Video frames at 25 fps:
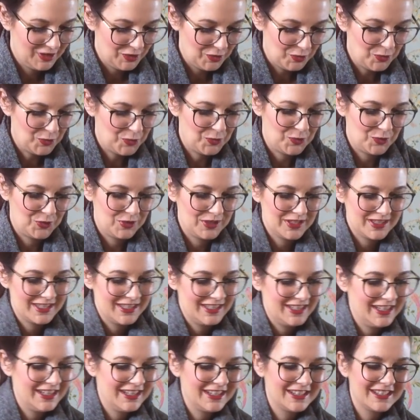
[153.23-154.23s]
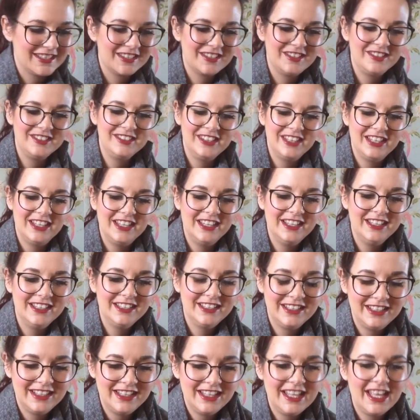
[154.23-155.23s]
Ooh, it's a nice colour.
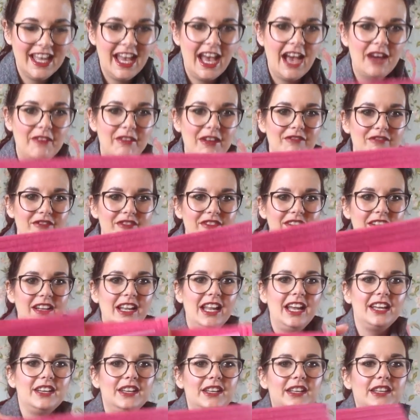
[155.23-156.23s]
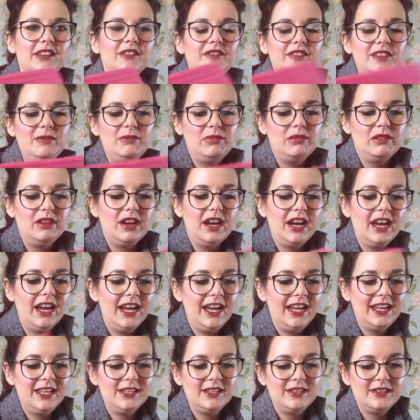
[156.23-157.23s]
I went for like a lovely
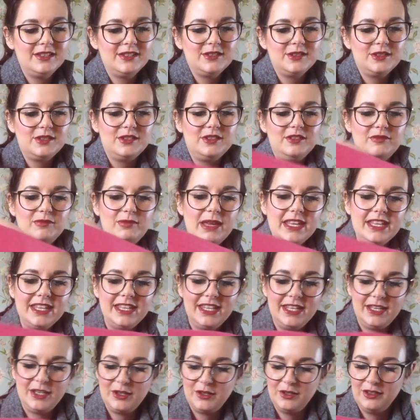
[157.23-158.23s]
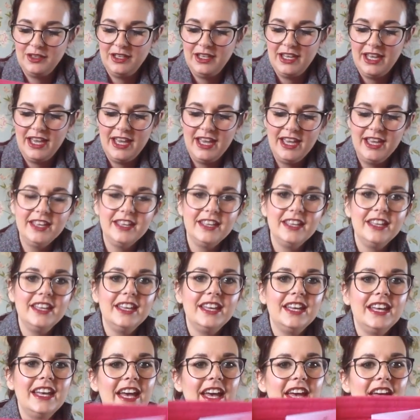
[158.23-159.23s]
bright sort of pinky colour.
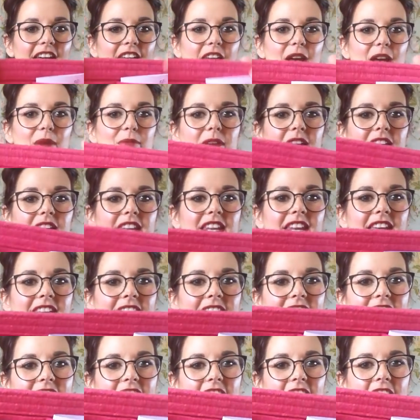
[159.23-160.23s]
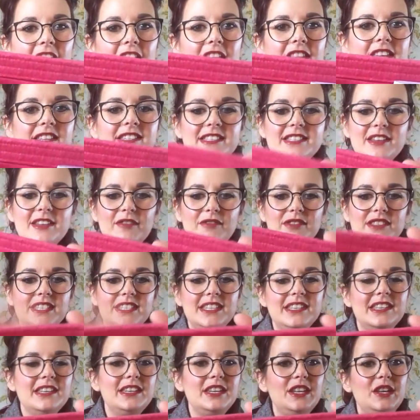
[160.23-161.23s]
And here they are. This is
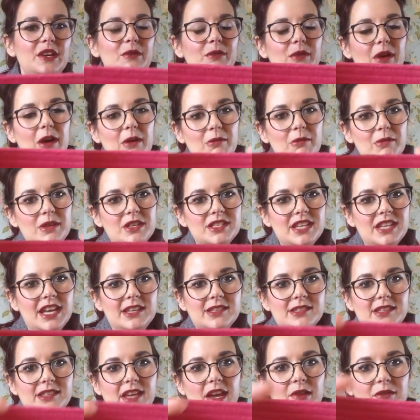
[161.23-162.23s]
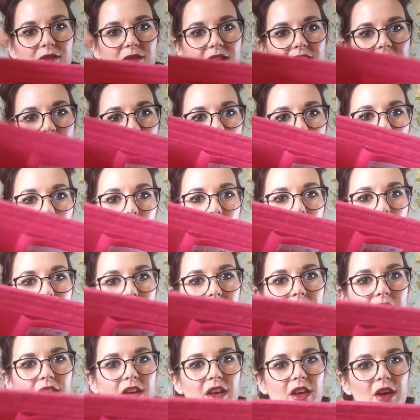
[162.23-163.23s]
obviously the new one, which has only the one
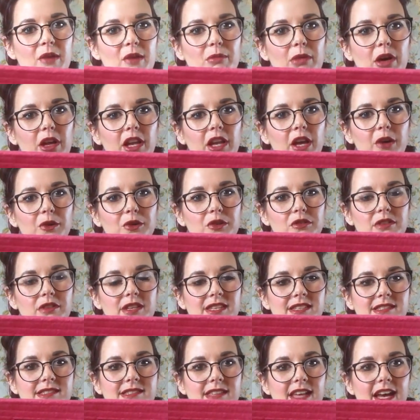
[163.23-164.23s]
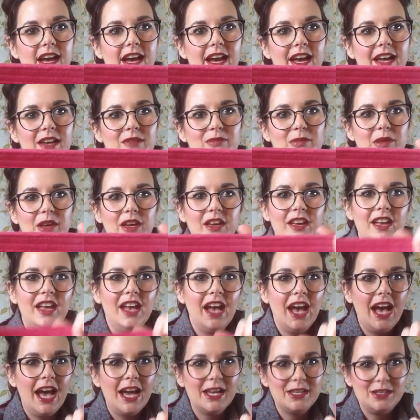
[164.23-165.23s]
bottle holder in the side. But
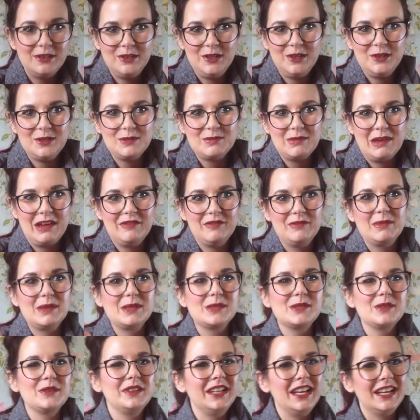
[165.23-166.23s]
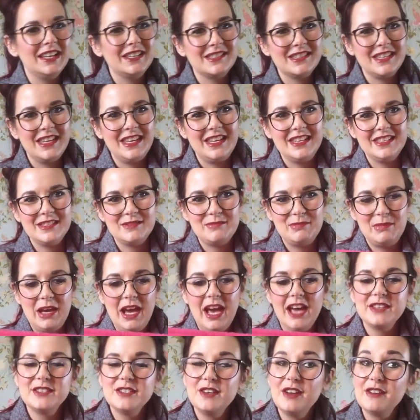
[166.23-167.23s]
I do use mine for my sunglasses. But
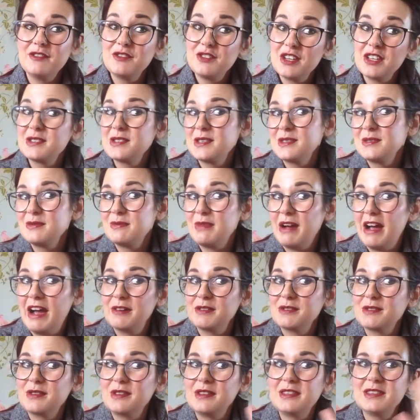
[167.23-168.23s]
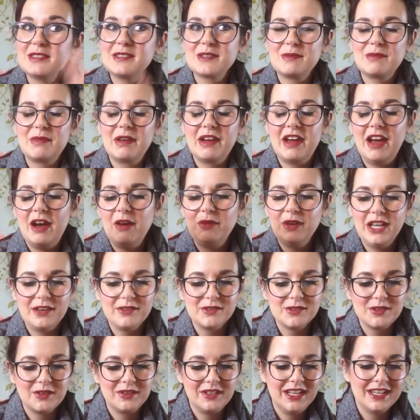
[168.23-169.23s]
I do have drinks as well. So in the summer, I will have
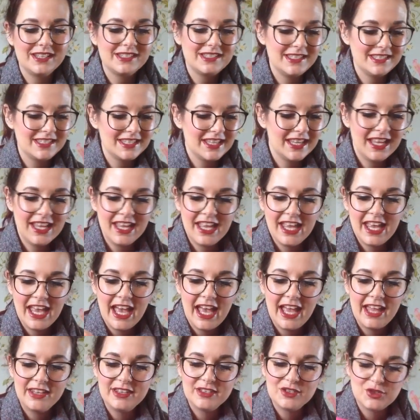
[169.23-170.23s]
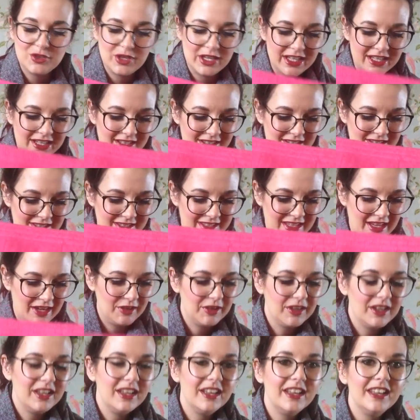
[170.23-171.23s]
sunglasses and drinks. So
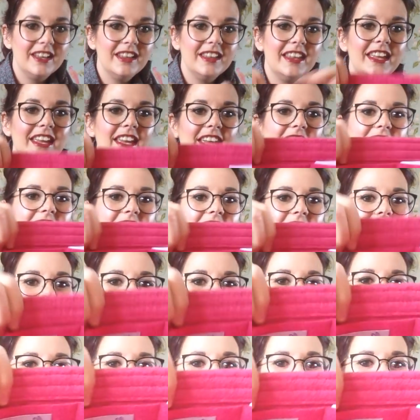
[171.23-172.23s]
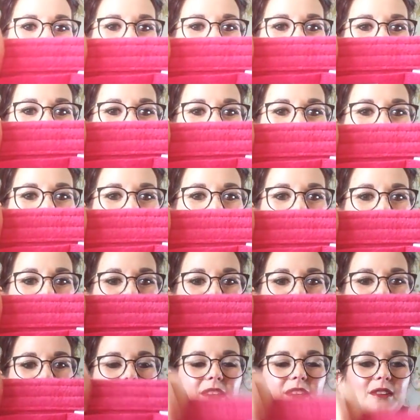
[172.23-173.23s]
here it is.
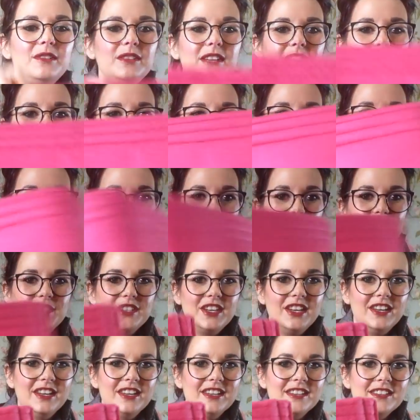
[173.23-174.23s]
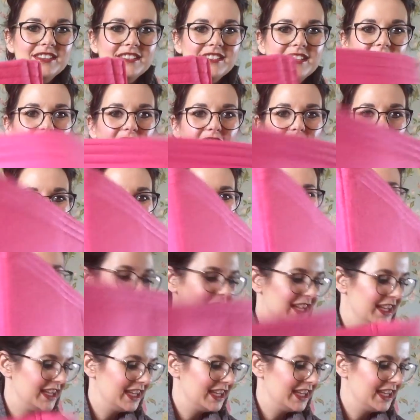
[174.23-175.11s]
Absolutely gorgeous. Lovely.